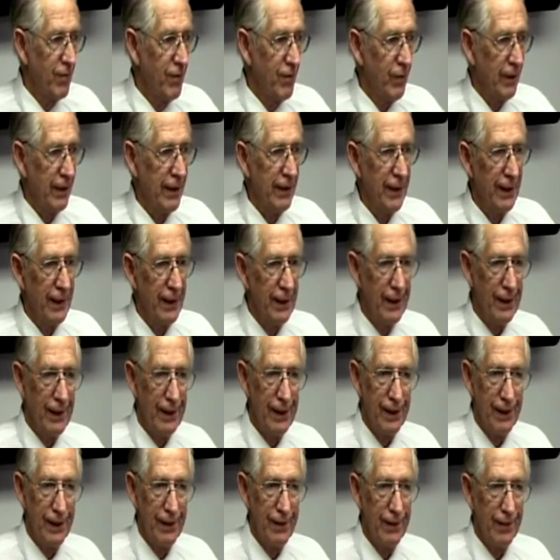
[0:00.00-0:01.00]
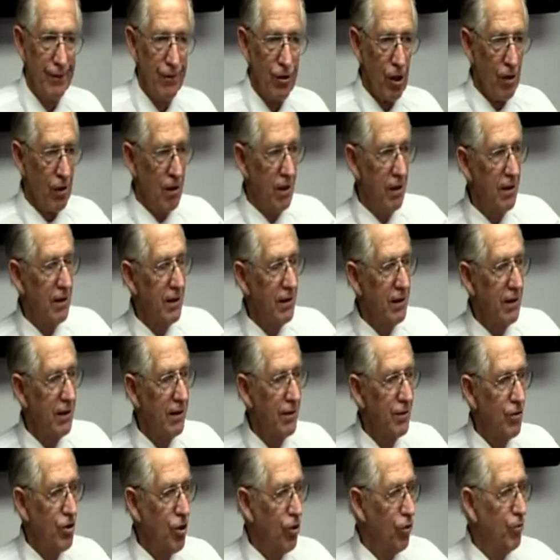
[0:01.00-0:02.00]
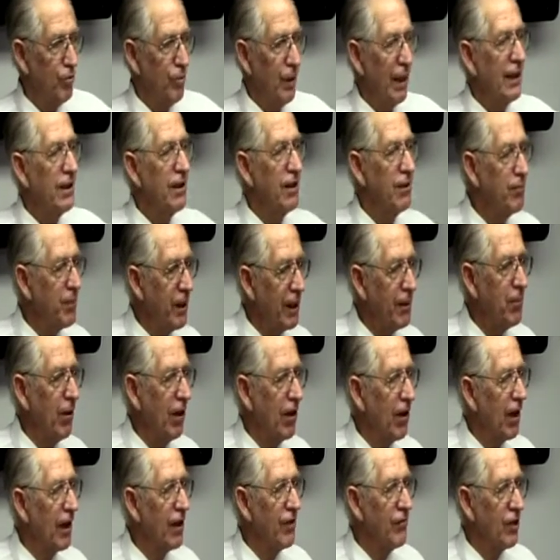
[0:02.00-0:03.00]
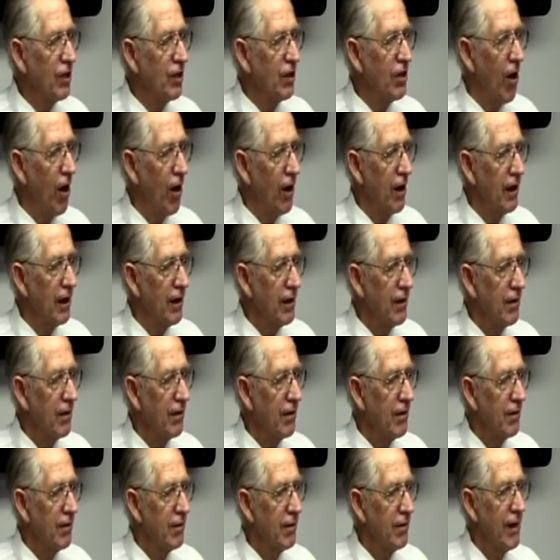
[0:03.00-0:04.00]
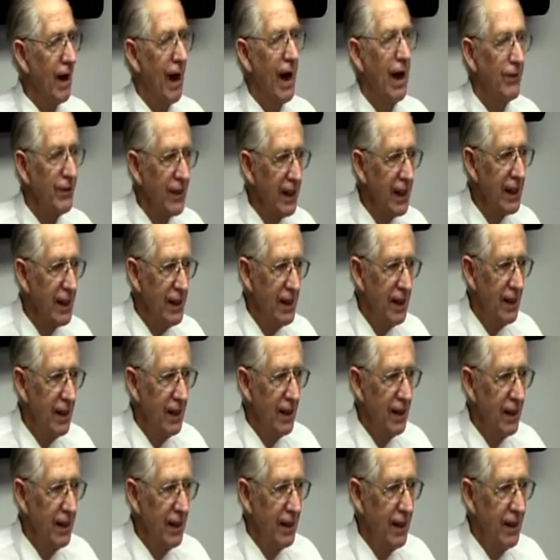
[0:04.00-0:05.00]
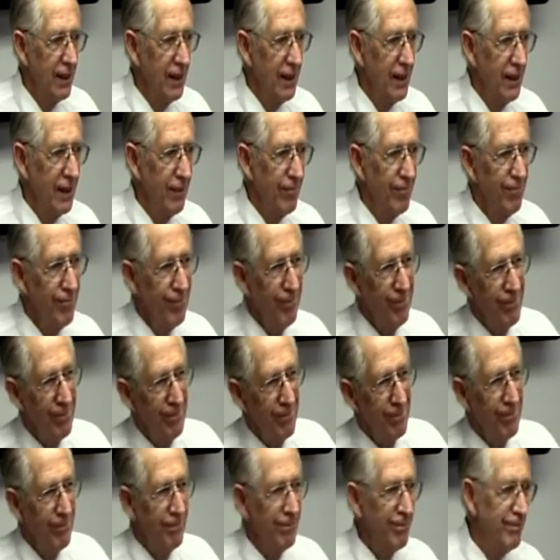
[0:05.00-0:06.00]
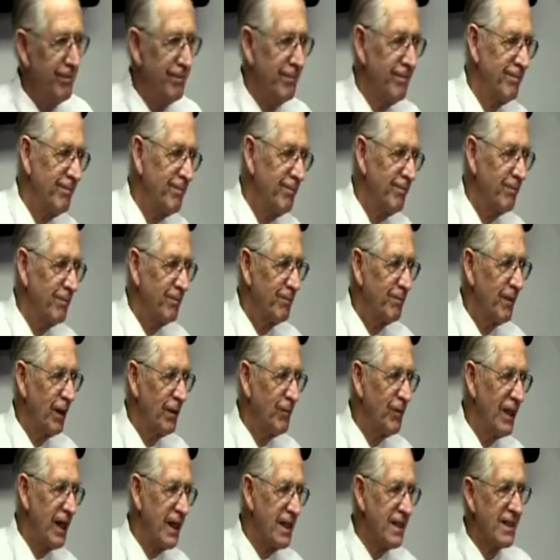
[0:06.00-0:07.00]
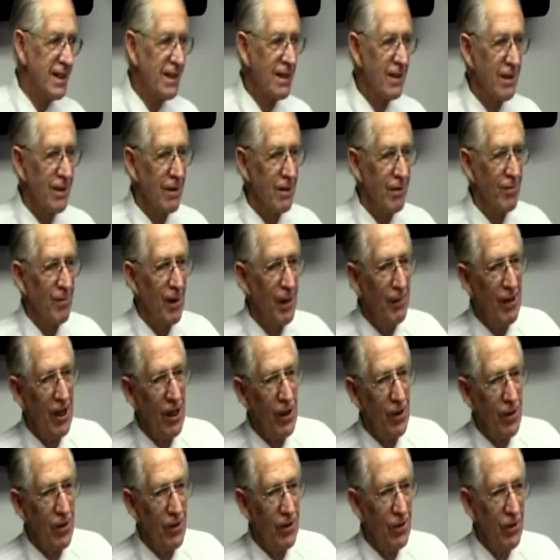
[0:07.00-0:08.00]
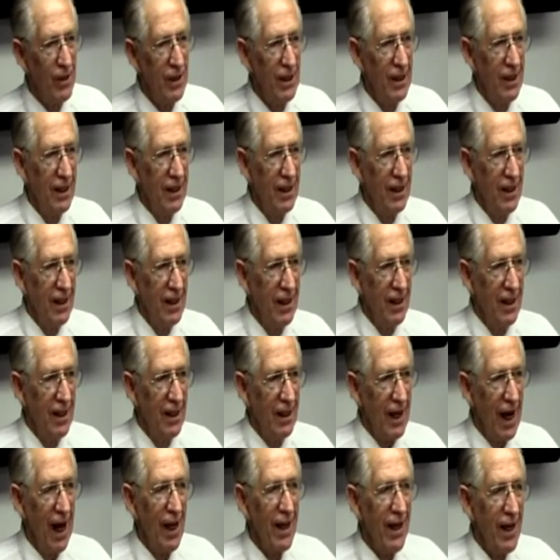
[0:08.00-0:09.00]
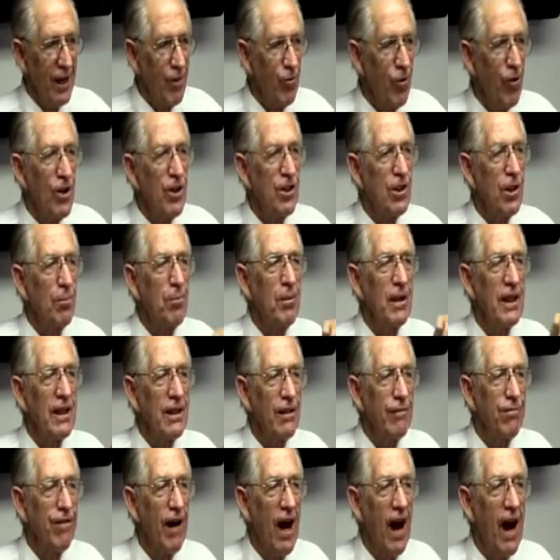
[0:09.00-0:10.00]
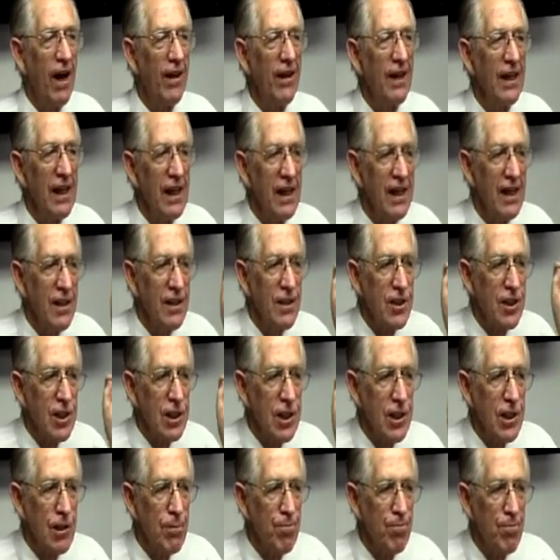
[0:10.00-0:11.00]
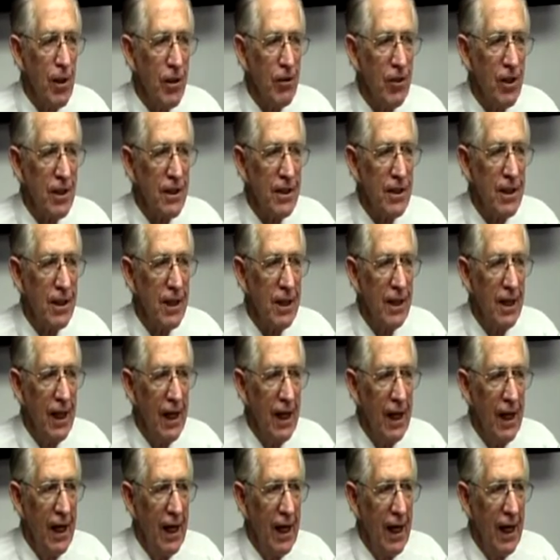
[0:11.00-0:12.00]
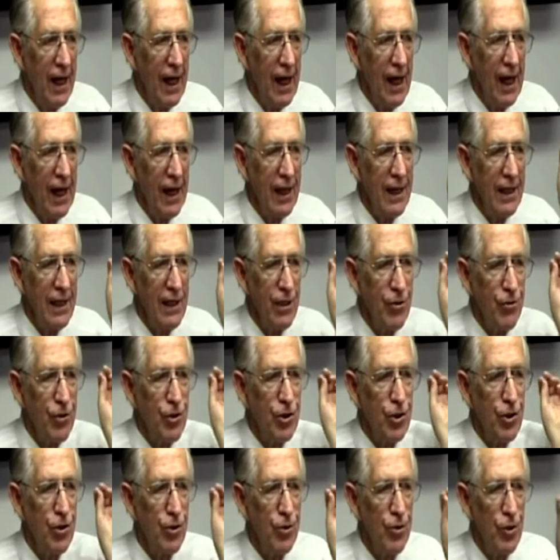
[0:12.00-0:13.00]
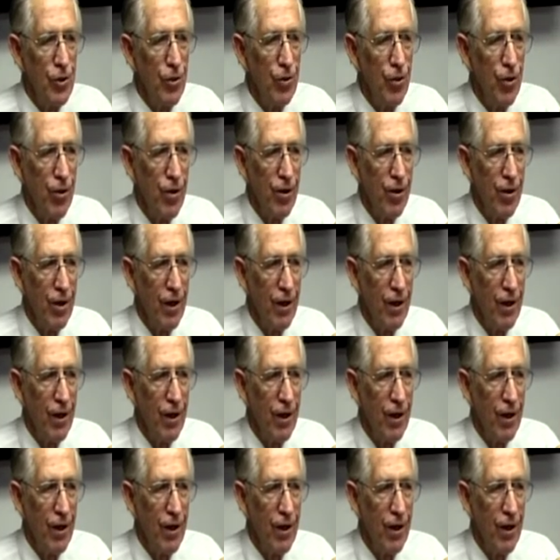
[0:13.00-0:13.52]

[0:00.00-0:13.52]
Well, sure. 2 billion people are living godly, aren't they? Maybe yes. Maybe no. Are they worshiping the Father in spirit and in truth?